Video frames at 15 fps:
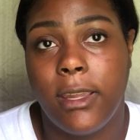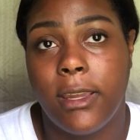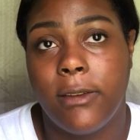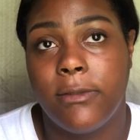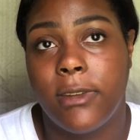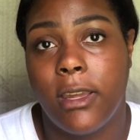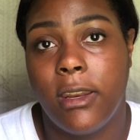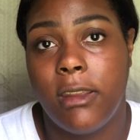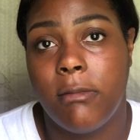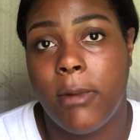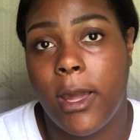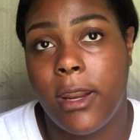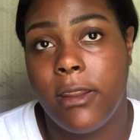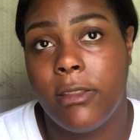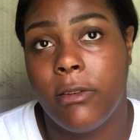gives
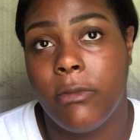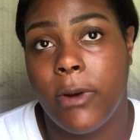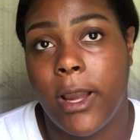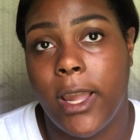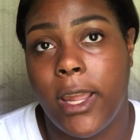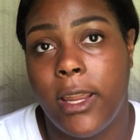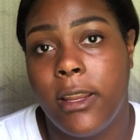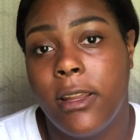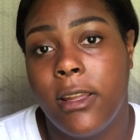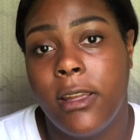anybody the right